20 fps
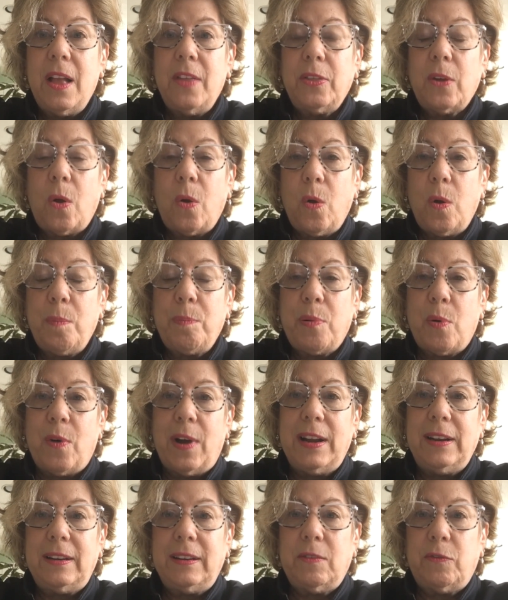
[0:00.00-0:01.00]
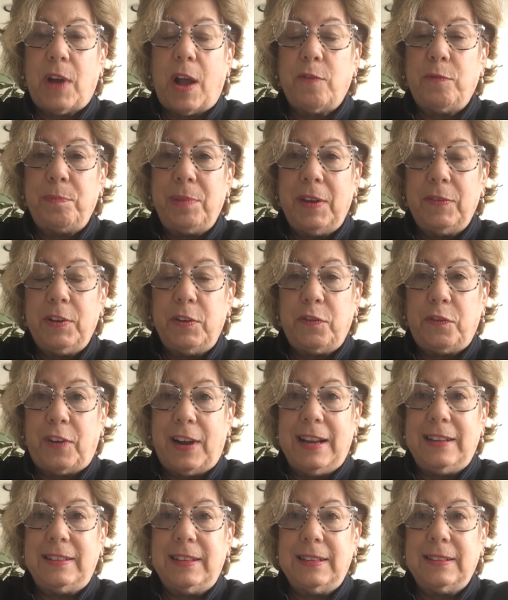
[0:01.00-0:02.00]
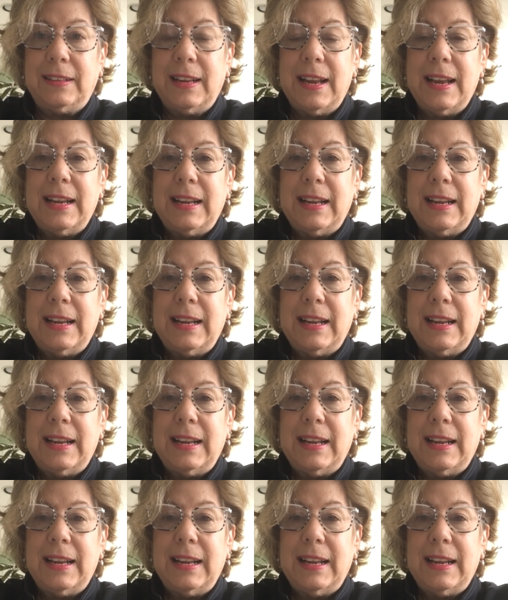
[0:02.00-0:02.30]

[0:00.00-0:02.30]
The whole point of pivot phrases